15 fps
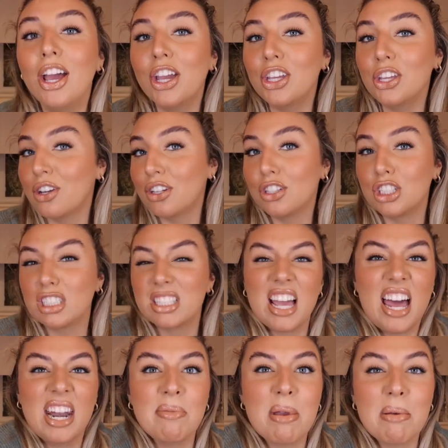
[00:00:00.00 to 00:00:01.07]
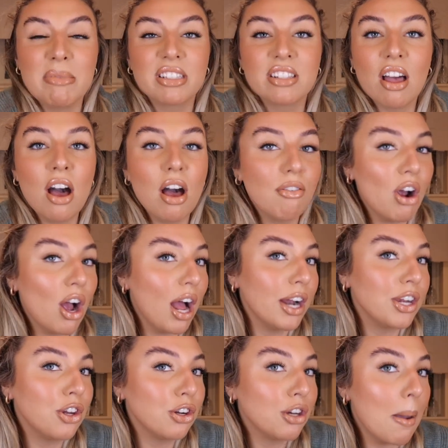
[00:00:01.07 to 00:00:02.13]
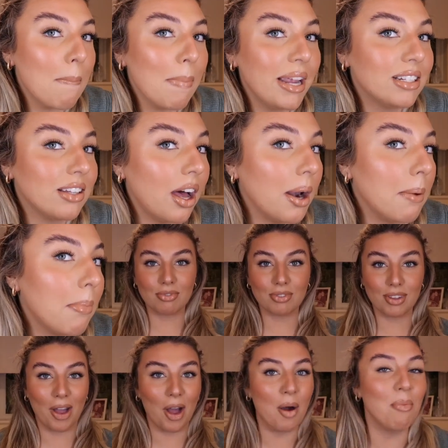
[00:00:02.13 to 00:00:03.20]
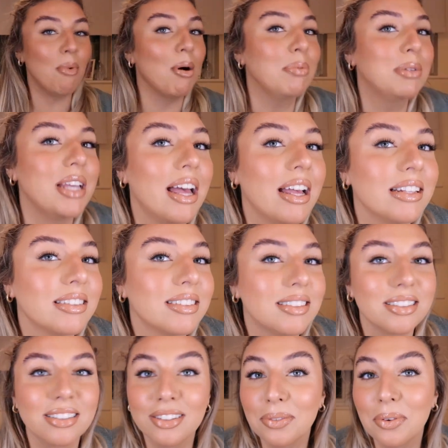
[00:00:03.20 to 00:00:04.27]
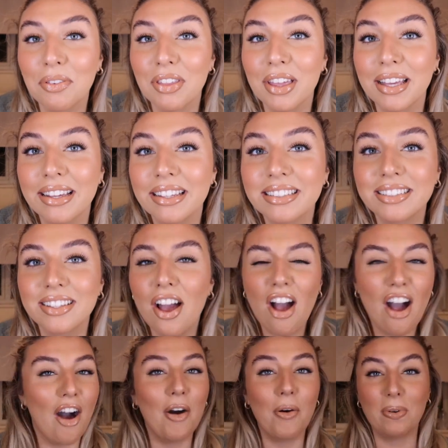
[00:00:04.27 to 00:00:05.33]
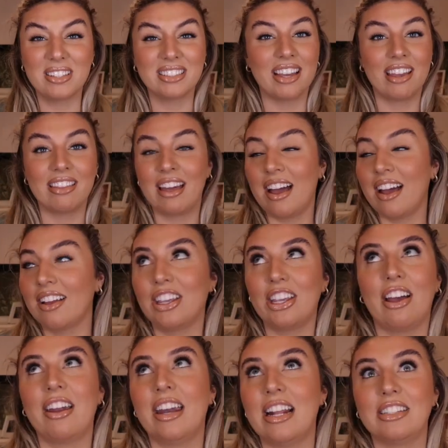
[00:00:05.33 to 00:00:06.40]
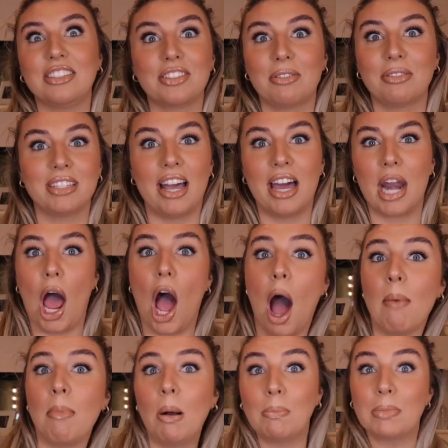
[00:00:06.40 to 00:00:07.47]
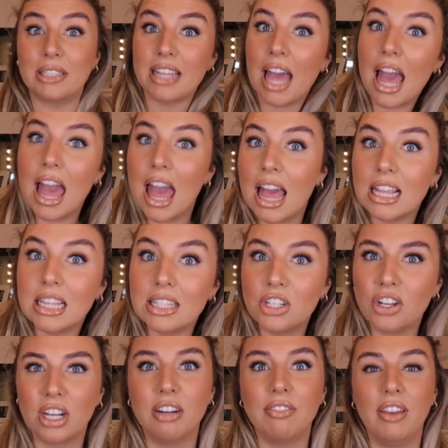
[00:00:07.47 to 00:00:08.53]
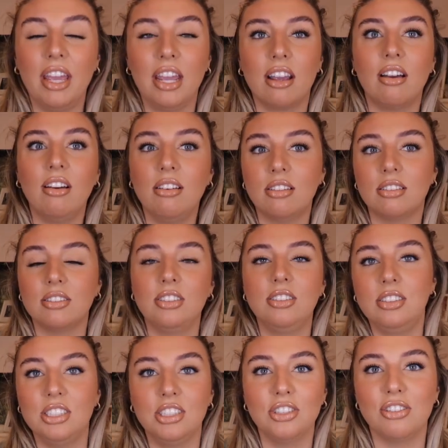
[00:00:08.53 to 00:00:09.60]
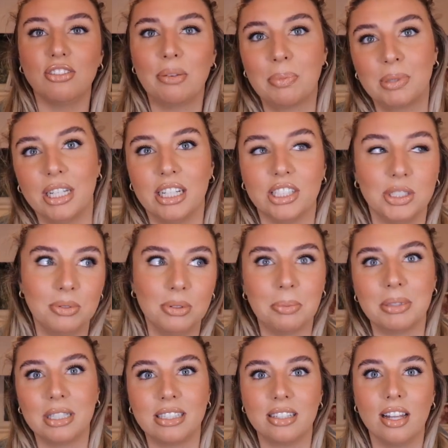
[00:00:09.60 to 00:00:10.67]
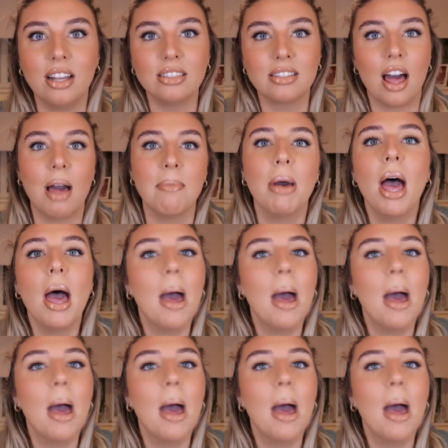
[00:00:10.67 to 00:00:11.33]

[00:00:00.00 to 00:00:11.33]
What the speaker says: You could just add a bit of mascara and you'd be done. I'm obsessed with this. I always say that. Yeah, I need to stop saying I'm obsessed. You're gonna think, oh, she's not obsessed, she was obsessed last time.